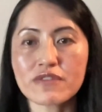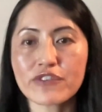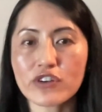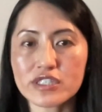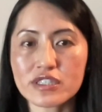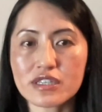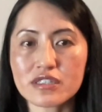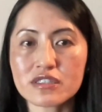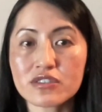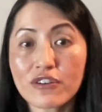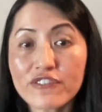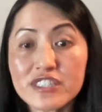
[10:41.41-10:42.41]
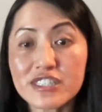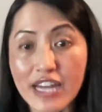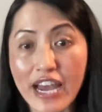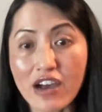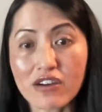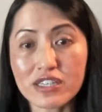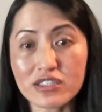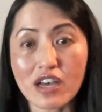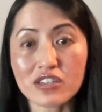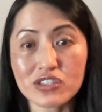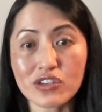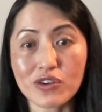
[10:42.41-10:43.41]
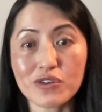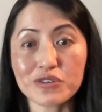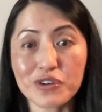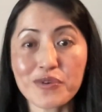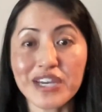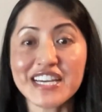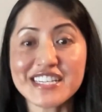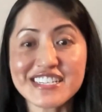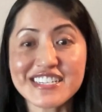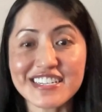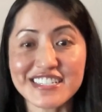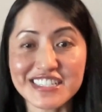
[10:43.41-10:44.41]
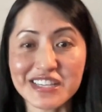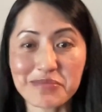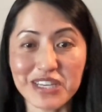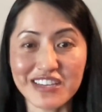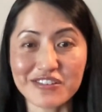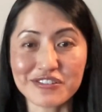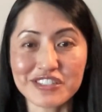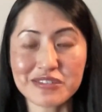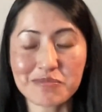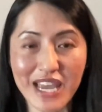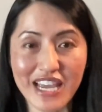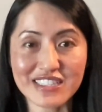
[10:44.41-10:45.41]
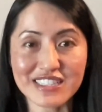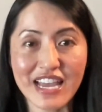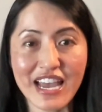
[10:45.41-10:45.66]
For instance, ServiceNow is also going into the CPQ space